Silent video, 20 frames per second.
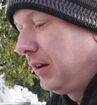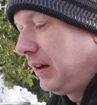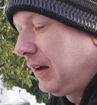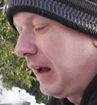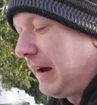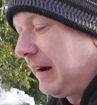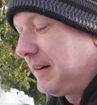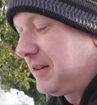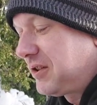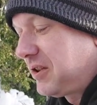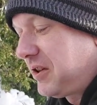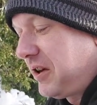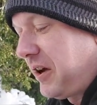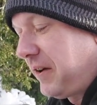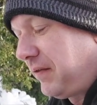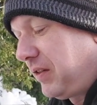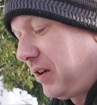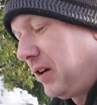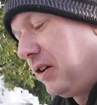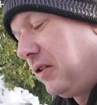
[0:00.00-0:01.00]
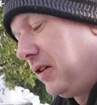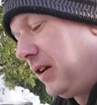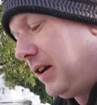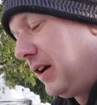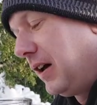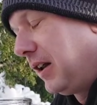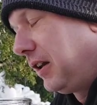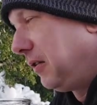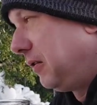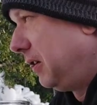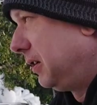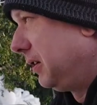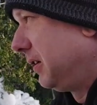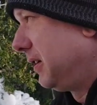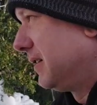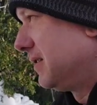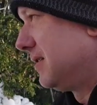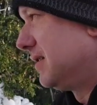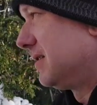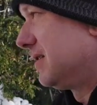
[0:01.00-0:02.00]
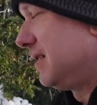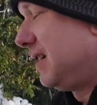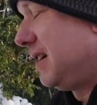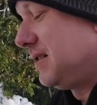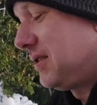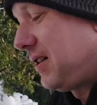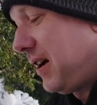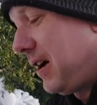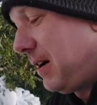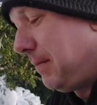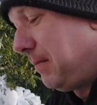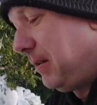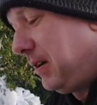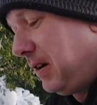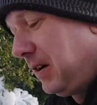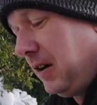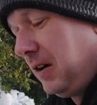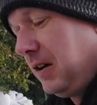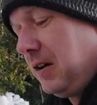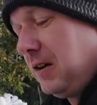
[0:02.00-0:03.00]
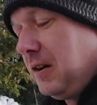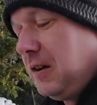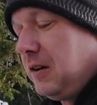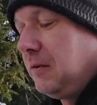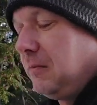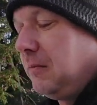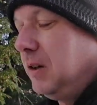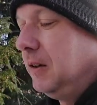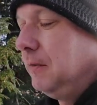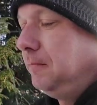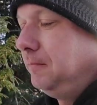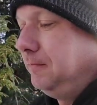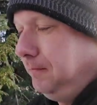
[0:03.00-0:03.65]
I still have to go with the other one because it's less hoppy. But,